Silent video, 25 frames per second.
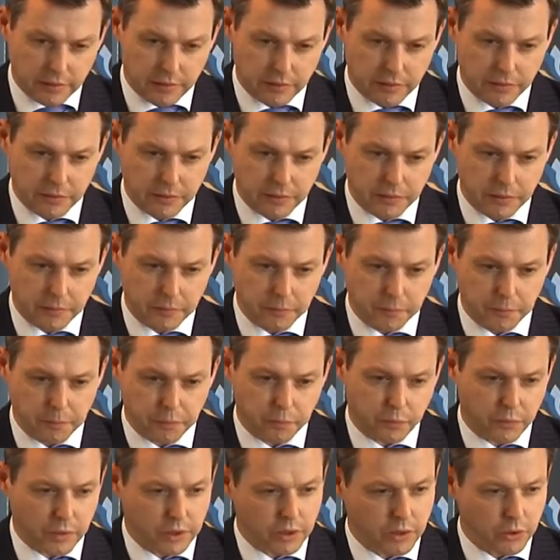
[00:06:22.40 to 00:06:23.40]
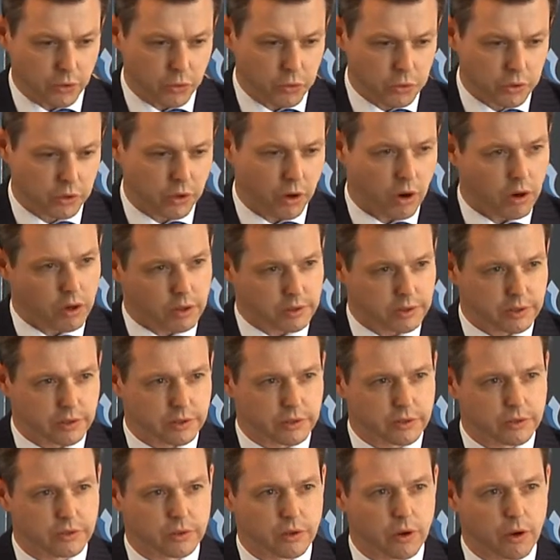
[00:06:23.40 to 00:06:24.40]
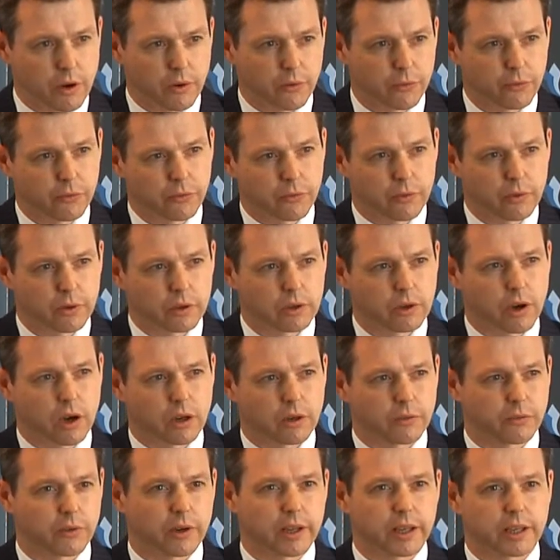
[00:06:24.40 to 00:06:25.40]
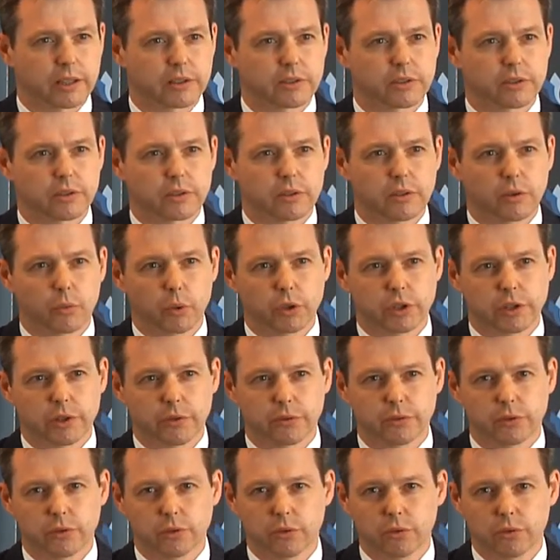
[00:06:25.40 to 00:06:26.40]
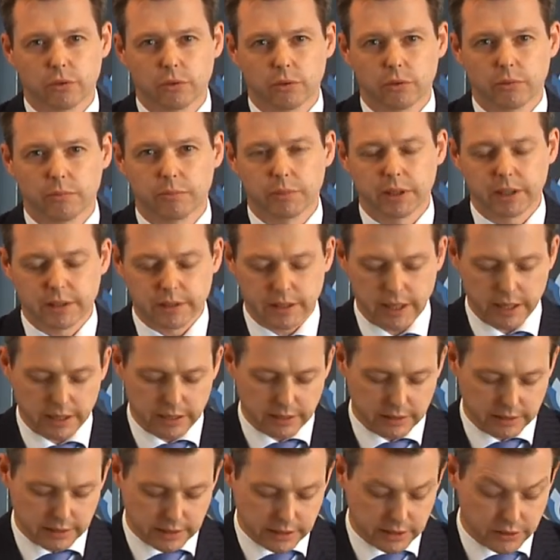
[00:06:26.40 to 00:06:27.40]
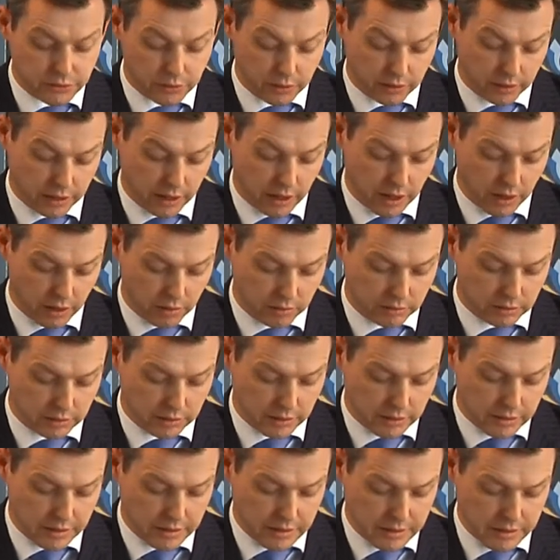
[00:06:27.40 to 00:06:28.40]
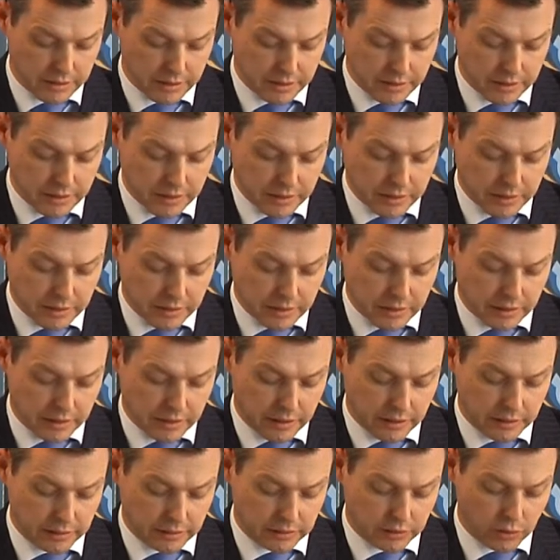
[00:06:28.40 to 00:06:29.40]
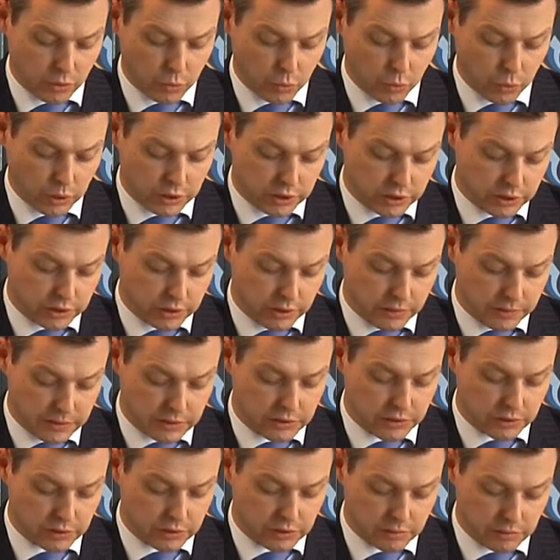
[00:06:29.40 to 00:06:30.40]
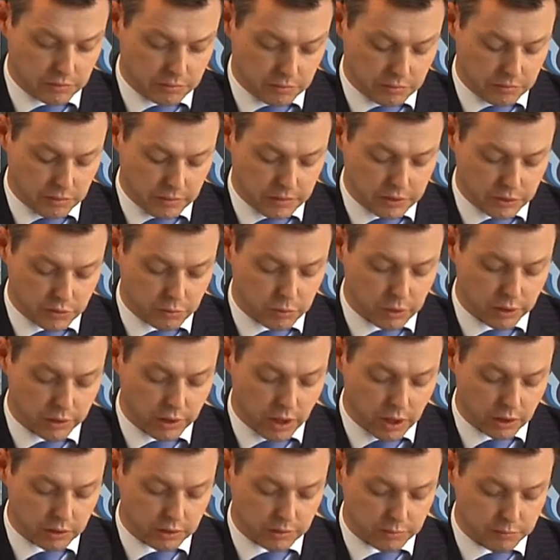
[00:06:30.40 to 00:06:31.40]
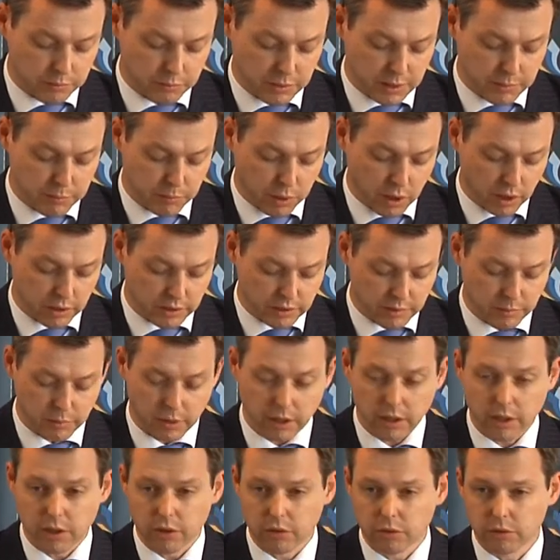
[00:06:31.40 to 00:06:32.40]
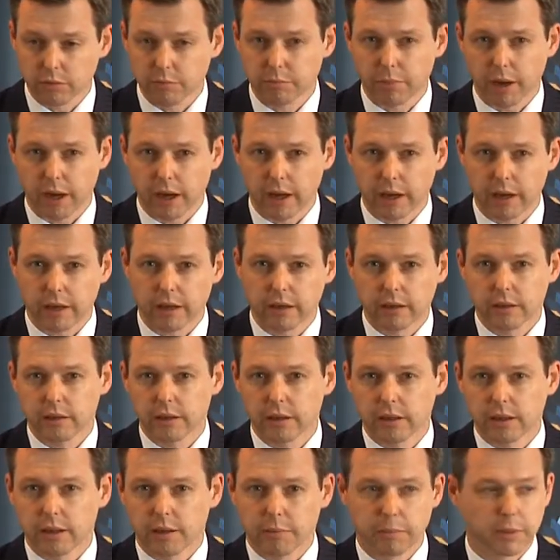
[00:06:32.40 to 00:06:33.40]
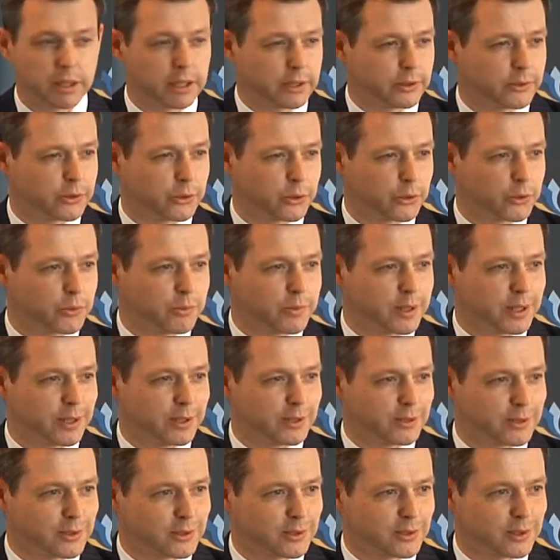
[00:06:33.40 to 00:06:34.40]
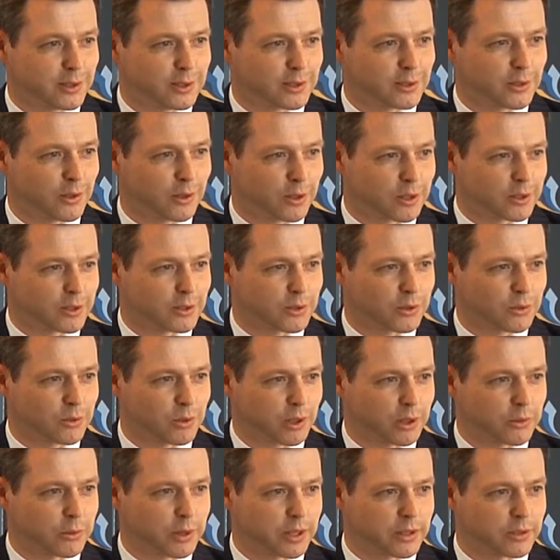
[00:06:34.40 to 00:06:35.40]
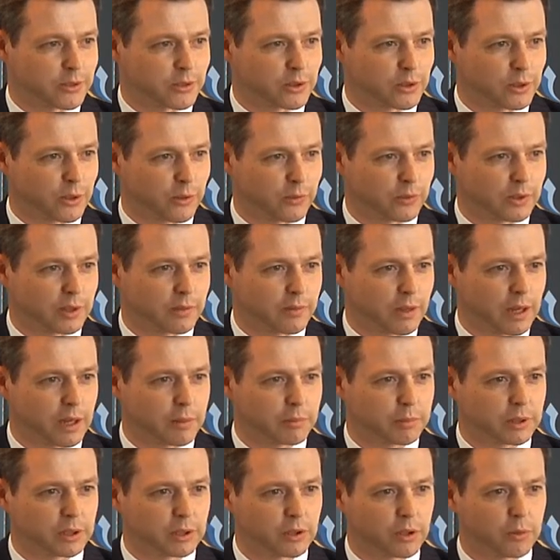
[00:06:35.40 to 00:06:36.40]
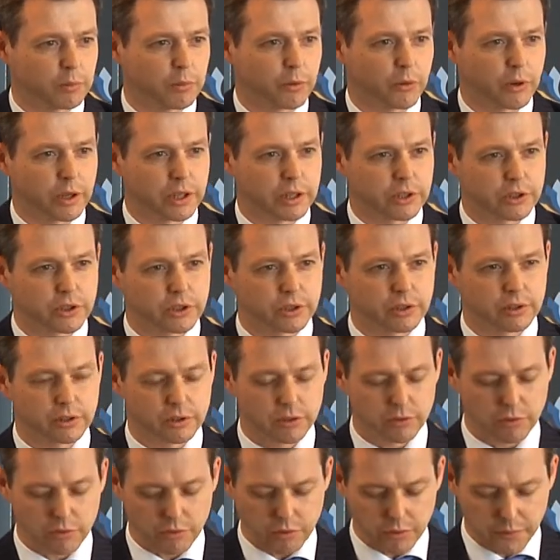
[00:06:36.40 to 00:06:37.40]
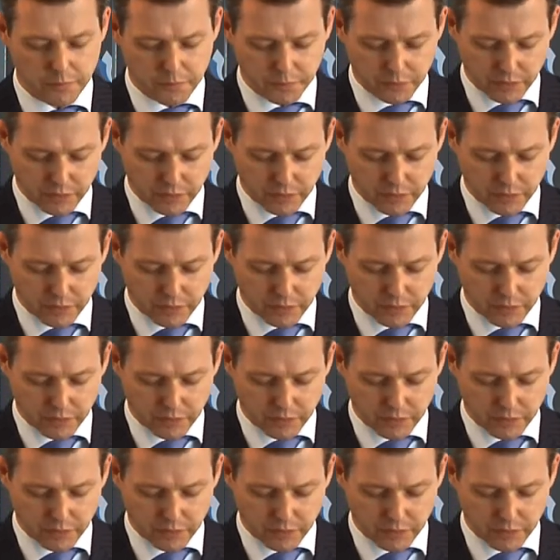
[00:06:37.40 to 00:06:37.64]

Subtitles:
the root causes of conflicts, which have to be taken into account, and which this will not be possible alone by military means. It's also a question of development cooperation to